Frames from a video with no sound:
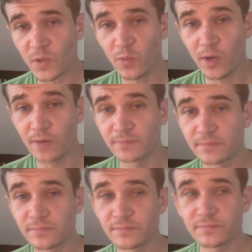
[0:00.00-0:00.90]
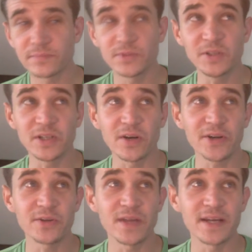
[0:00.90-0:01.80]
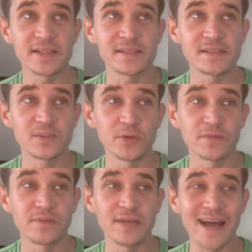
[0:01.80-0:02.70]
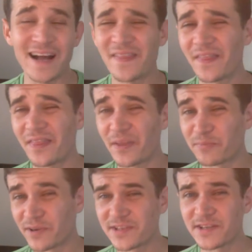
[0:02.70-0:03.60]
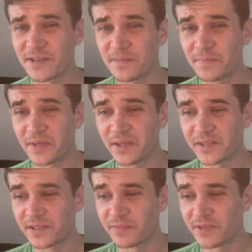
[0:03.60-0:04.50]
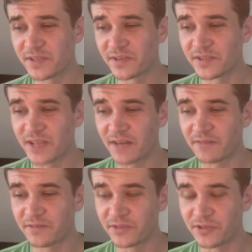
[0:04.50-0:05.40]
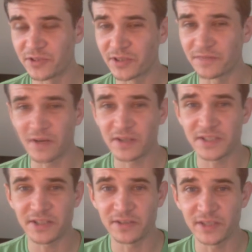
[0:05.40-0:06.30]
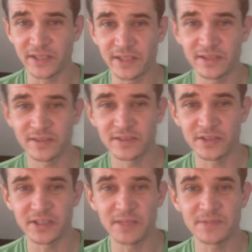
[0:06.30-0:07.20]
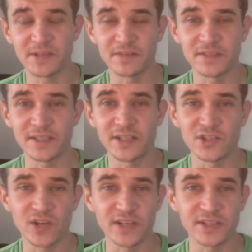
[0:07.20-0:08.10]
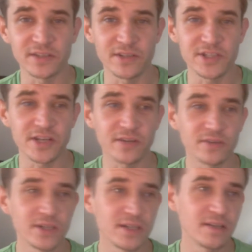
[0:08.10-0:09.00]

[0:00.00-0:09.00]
Well, you could argue that it's sort of not the prisoner, because the prisoner is not usually voluntarily turning themselves in and trying to go to jail.